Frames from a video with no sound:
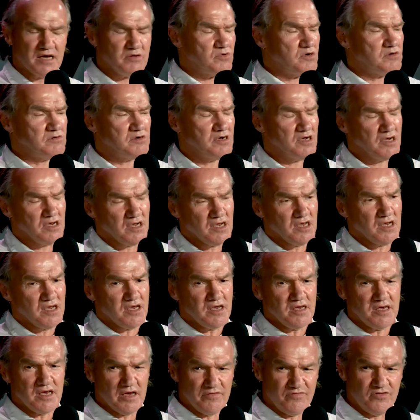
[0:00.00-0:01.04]
Well,
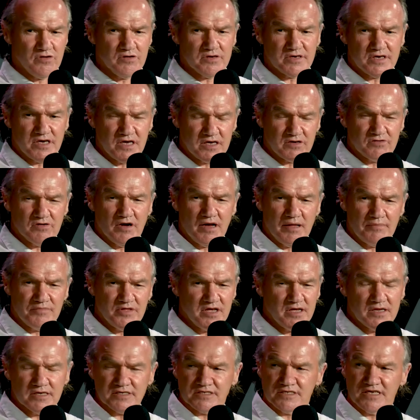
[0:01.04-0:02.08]
yeah, if you're a kid growing up in the
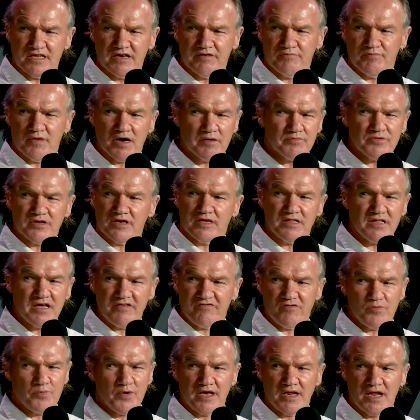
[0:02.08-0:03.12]
inner city in Melbourne, you've never been